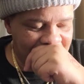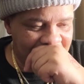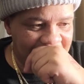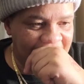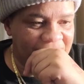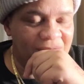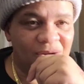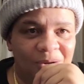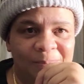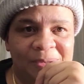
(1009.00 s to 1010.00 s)
you
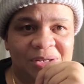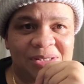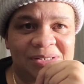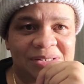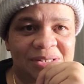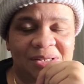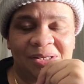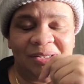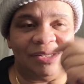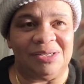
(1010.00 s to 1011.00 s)
know, because,
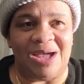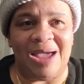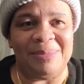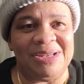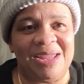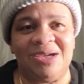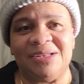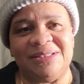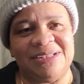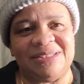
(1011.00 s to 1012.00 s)
I mean, they could have
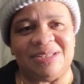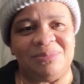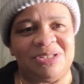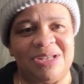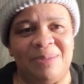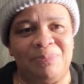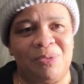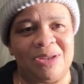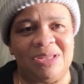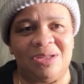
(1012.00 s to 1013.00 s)
did something to that boy at
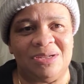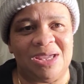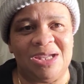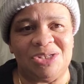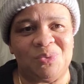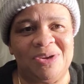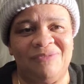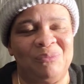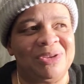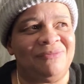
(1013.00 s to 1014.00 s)
a young age. What if,
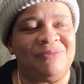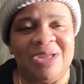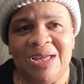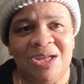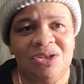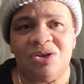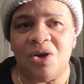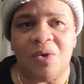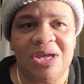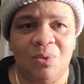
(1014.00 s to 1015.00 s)
what if, you know,
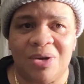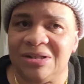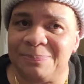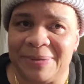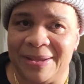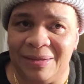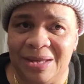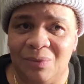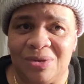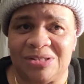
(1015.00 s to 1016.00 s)
he wanted to play, he
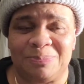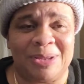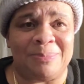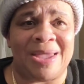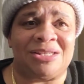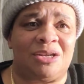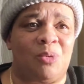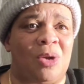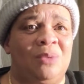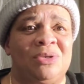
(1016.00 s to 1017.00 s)
wants to play basketball,
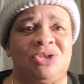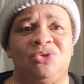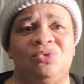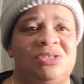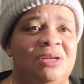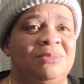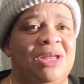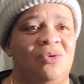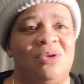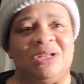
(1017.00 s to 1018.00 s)
he wants to do something later
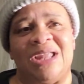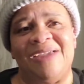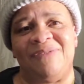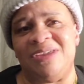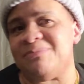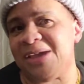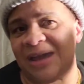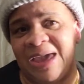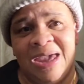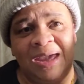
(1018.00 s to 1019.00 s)
on in life, he may,
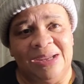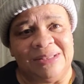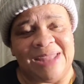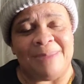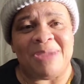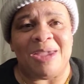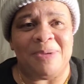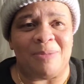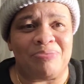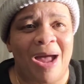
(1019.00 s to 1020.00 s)
that may be a
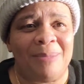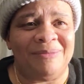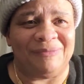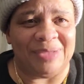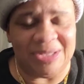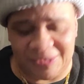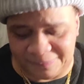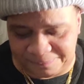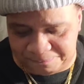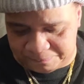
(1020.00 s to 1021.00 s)
problem for him.
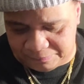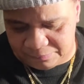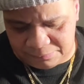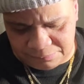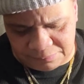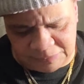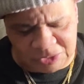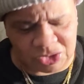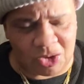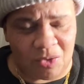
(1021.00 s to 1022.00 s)

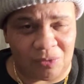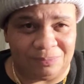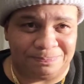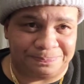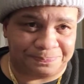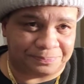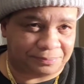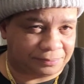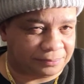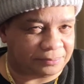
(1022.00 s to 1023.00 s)
So
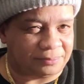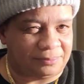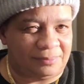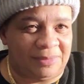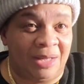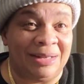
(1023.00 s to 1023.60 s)
a lot of